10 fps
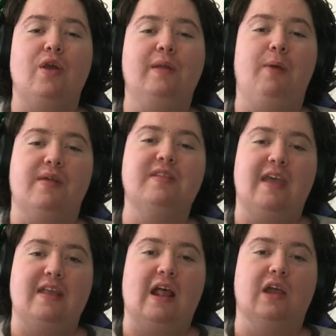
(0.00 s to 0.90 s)
only person
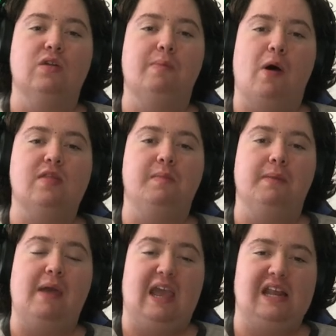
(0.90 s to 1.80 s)
there that it could have possibly
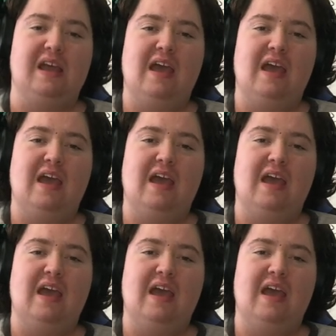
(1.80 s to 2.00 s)
been.